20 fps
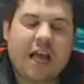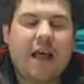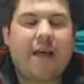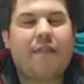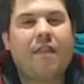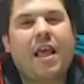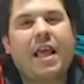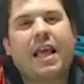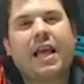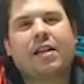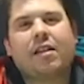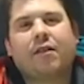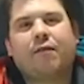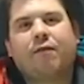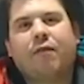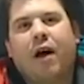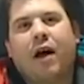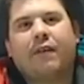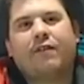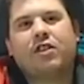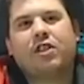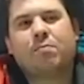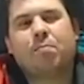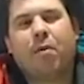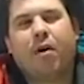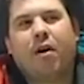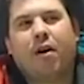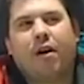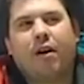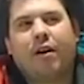And they get
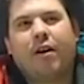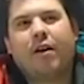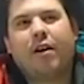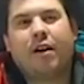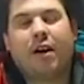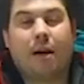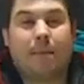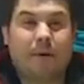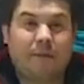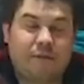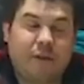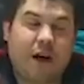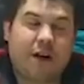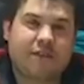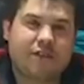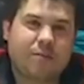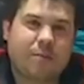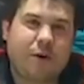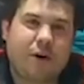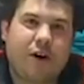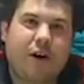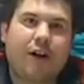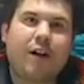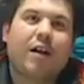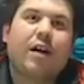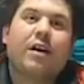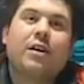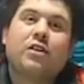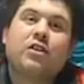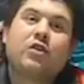the number 5
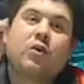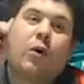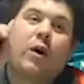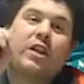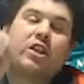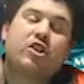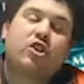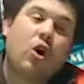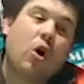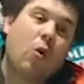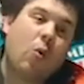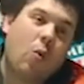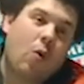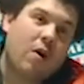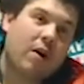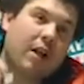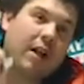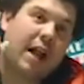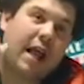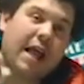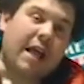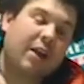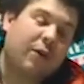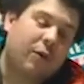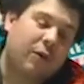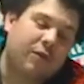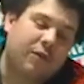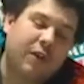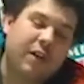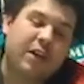spot, so I don't want an
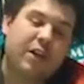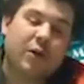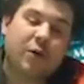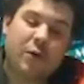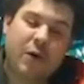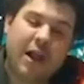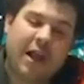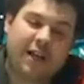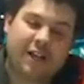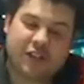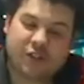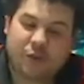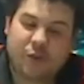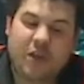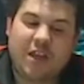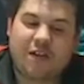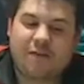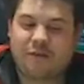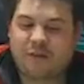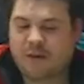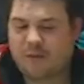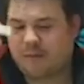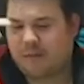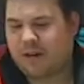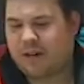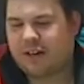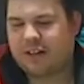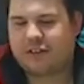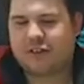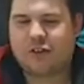angry video next week from
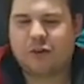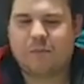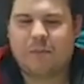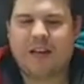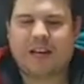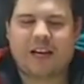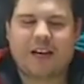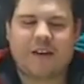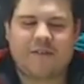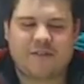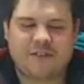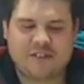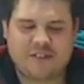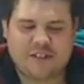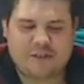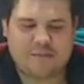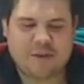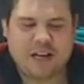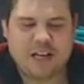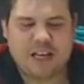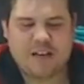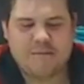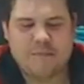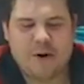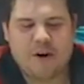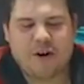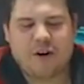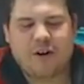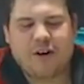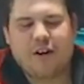Too Magnificent Nicky
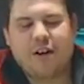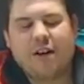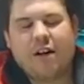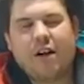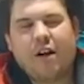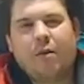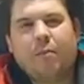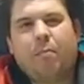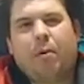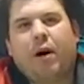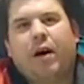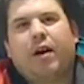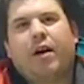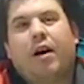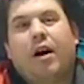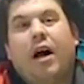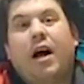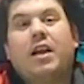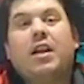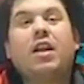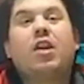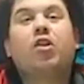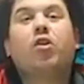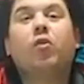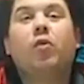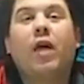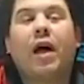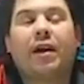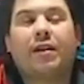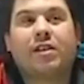Martin. But I didn't
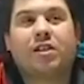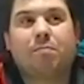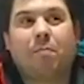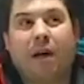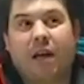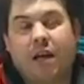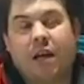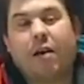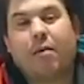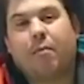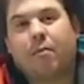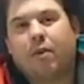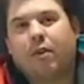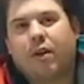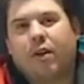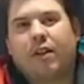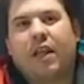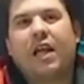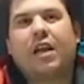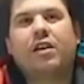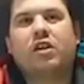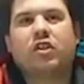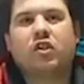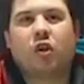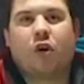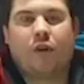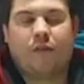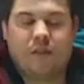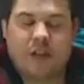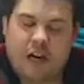do that despite him. They
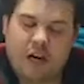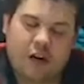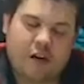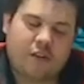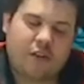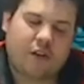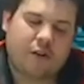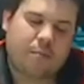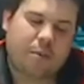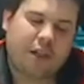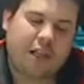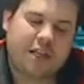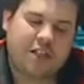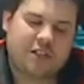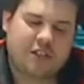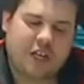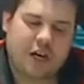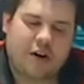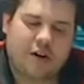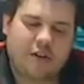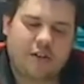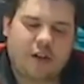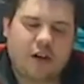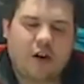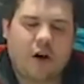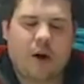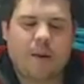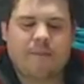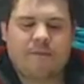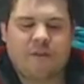deserve their place there in the
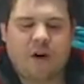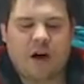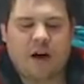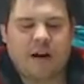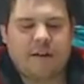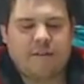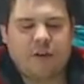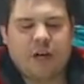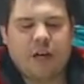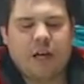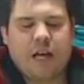top 5.